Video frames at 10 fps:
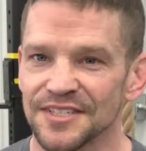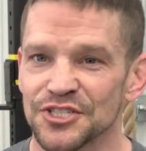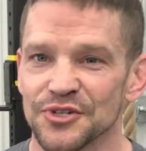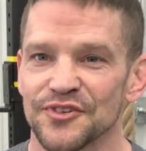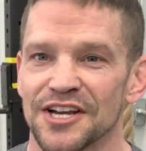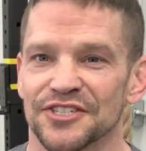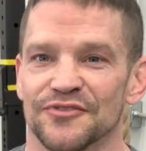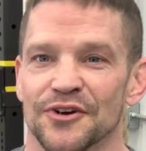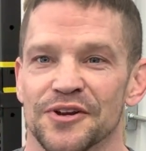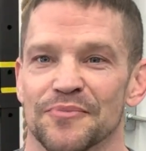she was actually
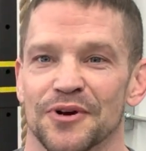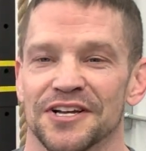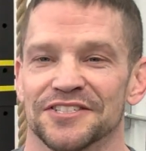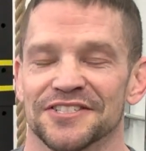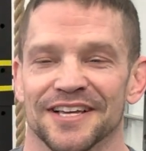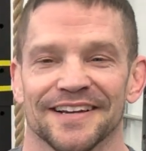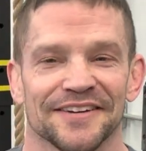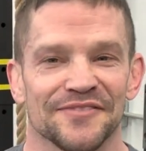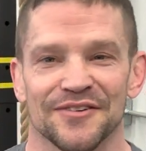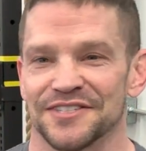very impressed. She's like,
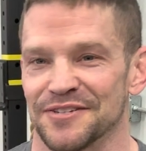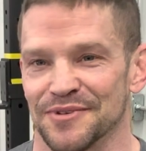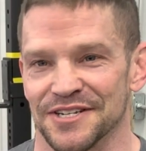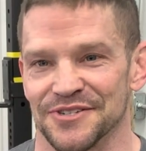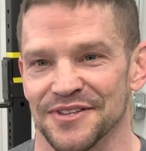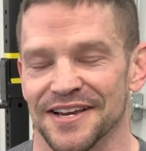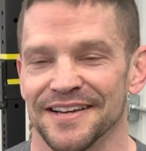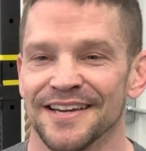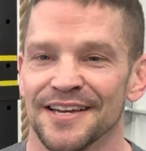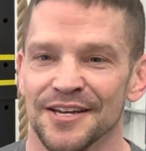I've never seen anybody do that.